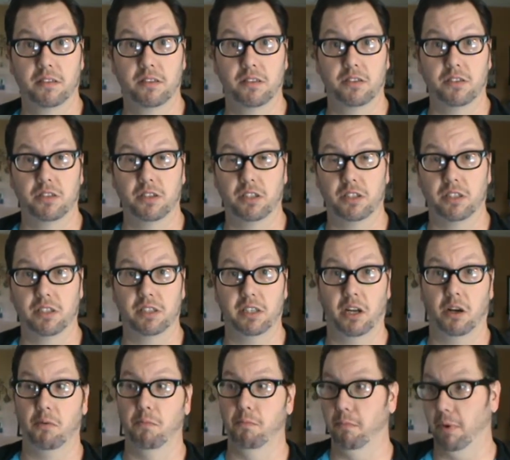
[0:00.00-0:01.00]
just, you
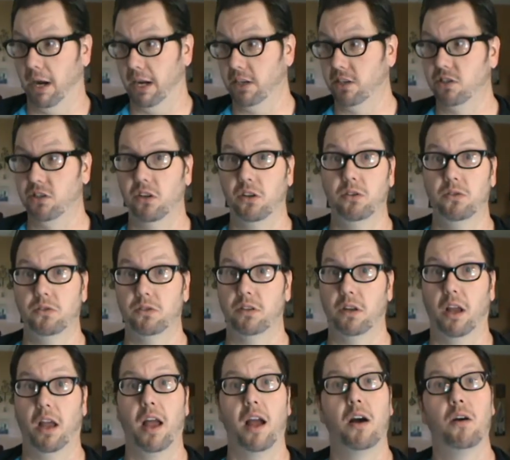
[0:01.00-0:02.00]
know, my shows,
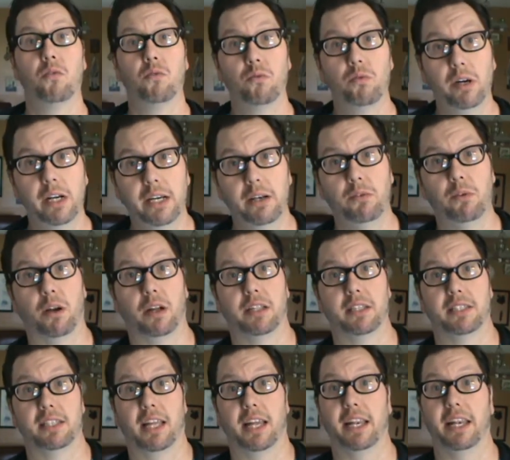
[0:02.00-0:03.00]

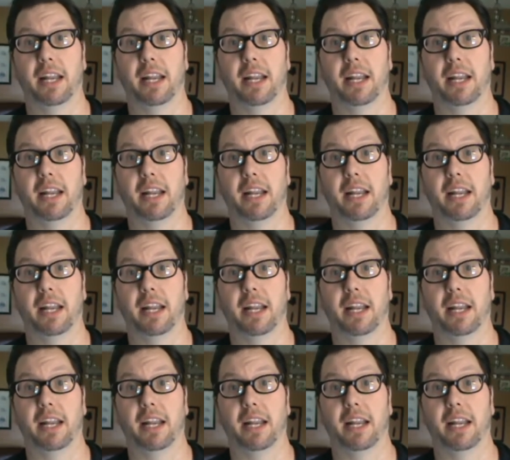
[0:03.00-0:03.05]
reruns that